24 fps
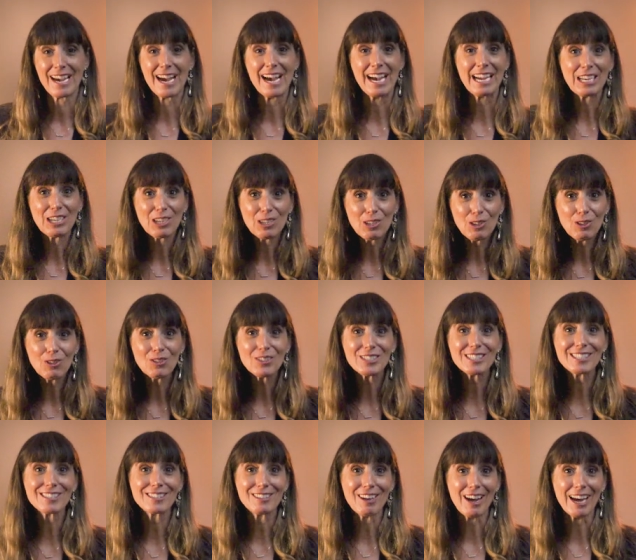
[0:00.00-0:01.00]
It
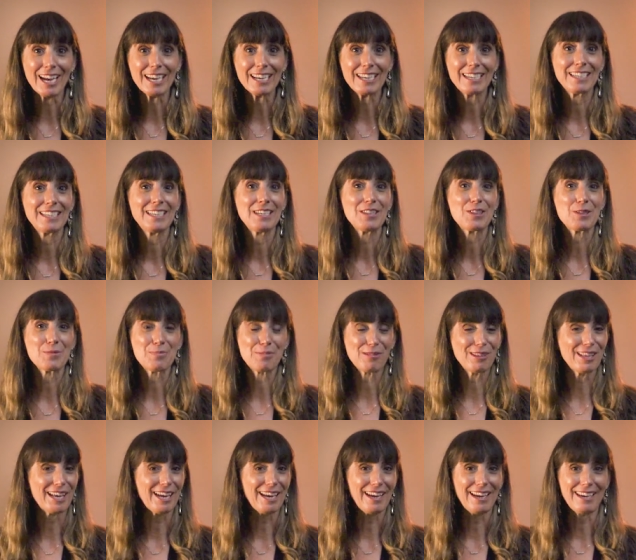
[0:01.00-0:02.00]
looks like the
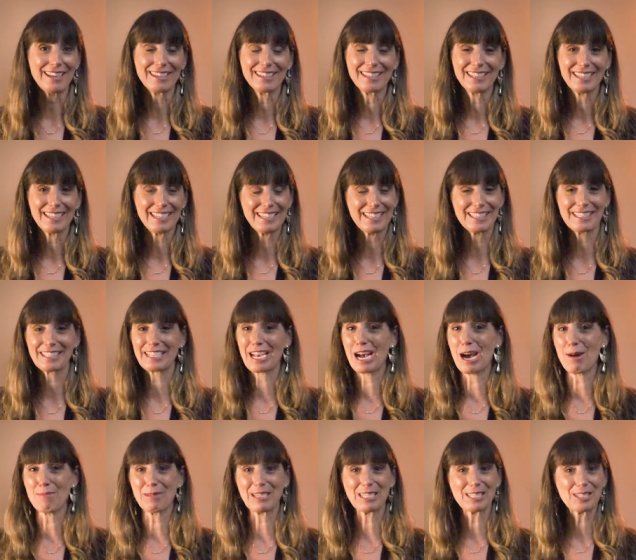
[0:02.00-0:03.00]
plan is
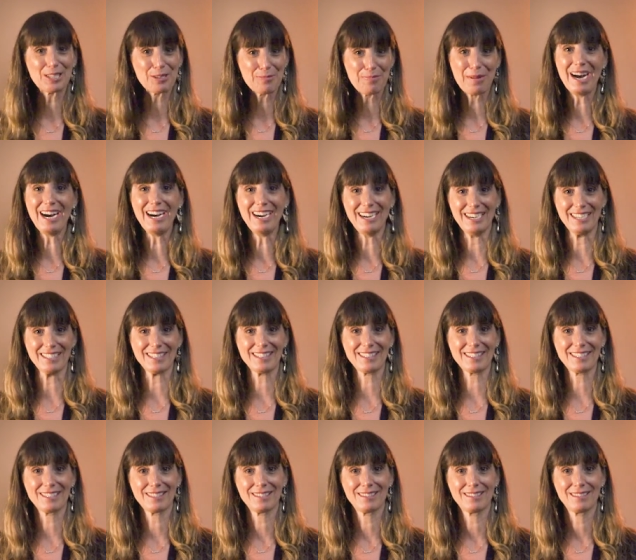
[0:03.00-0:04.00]
coming to
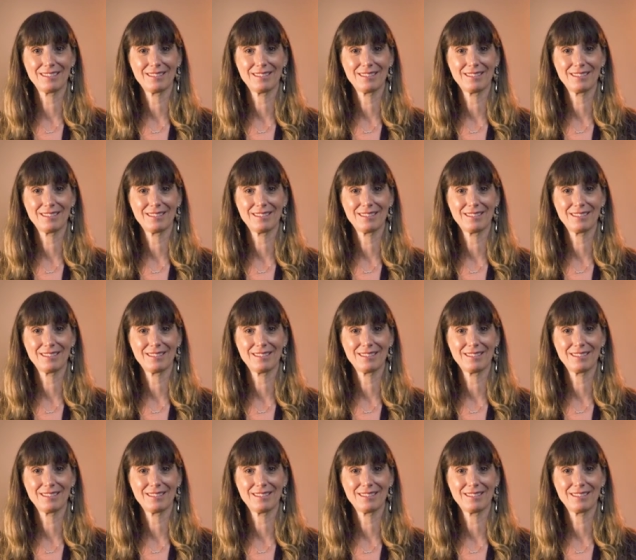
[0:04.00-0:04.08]
pass.